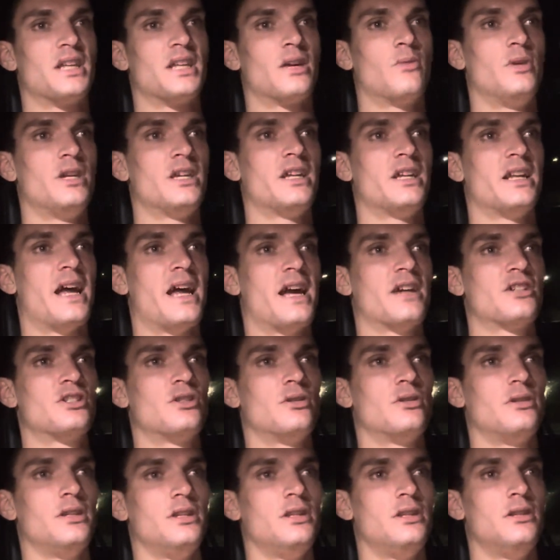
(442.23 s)
Like, we can
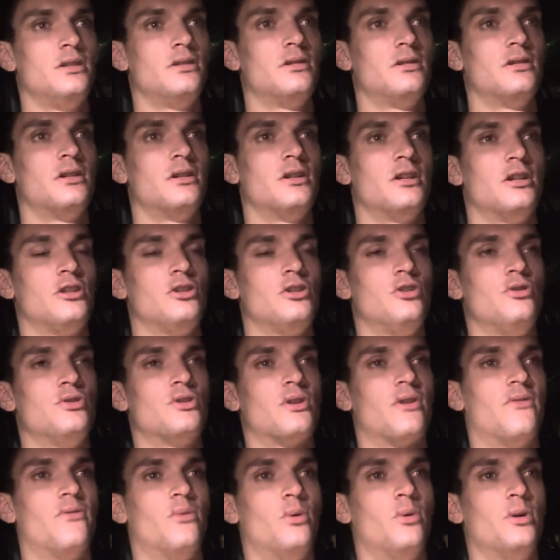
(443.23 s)
actually use
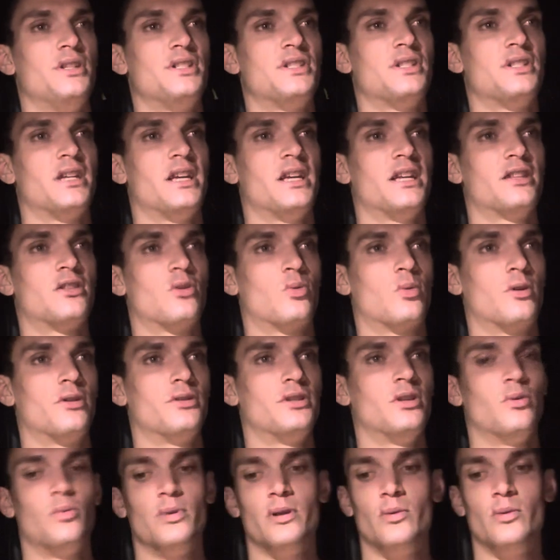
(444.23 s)
our voice to get the
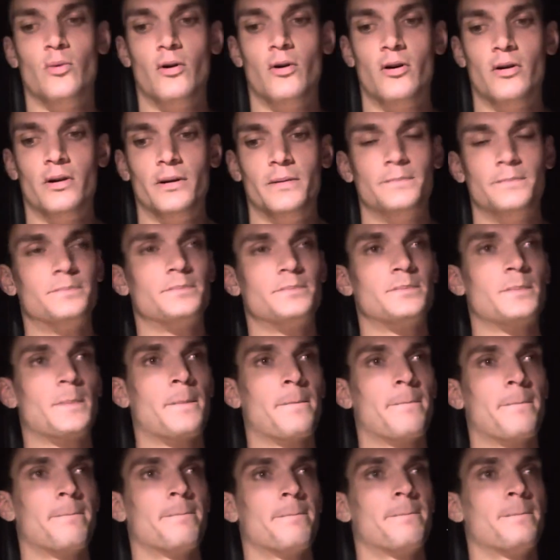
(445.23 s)
world that we want.
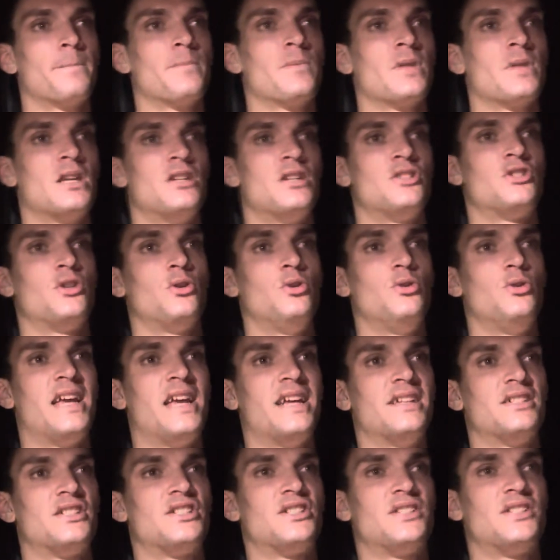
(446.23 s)
So you
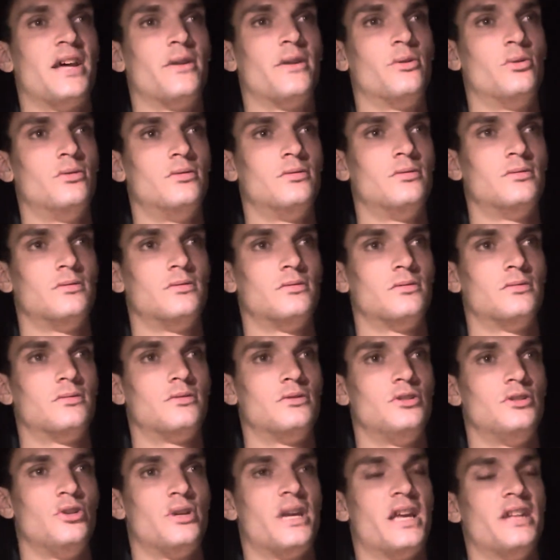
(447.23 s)
can't settle.
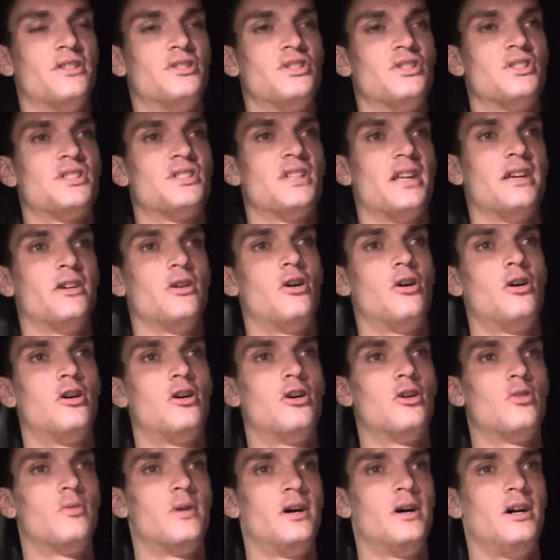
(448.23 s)
You can't just say,
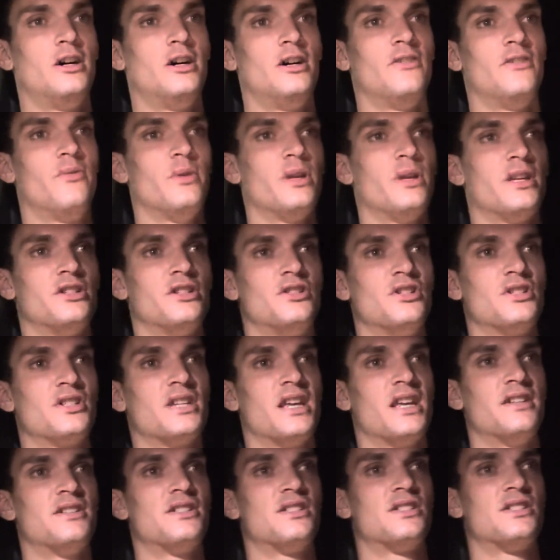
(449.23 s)
oh, well, if we can just
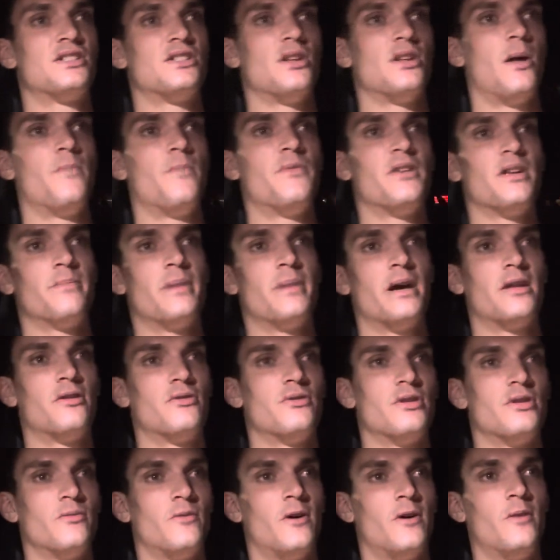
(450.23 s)
get something
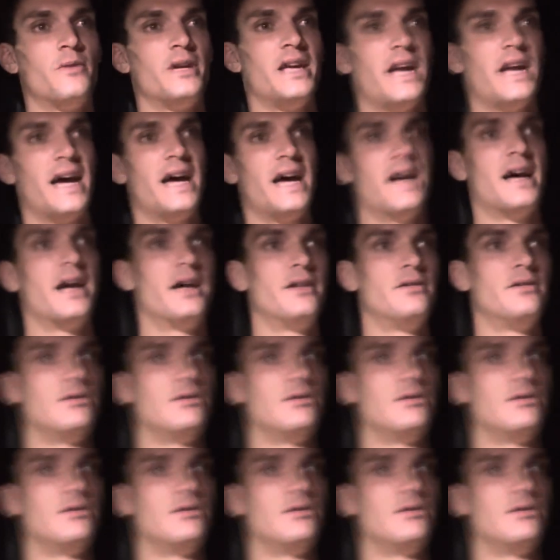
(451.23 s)
better than what we had.